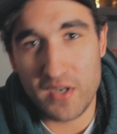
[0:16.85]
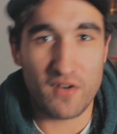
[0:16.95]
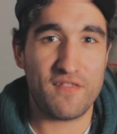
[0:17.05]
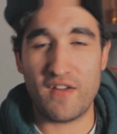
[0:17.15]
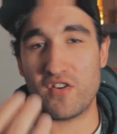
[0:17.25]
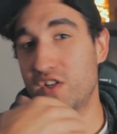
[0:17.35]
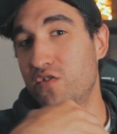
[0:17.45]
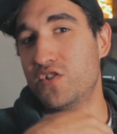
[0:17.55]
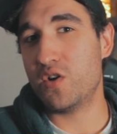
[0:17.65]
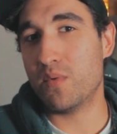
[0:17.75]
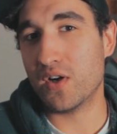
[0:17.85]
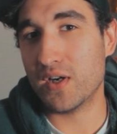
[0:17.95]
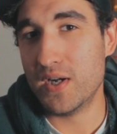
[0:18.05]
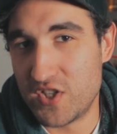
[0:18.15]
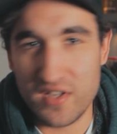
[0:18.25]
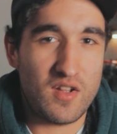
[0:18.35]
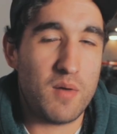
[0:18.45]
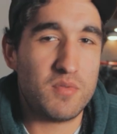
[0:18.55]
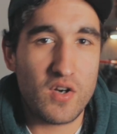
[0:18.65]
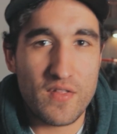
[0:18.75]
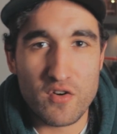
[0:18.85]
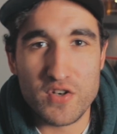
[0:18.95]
that your favorite YouTuber just uploaded their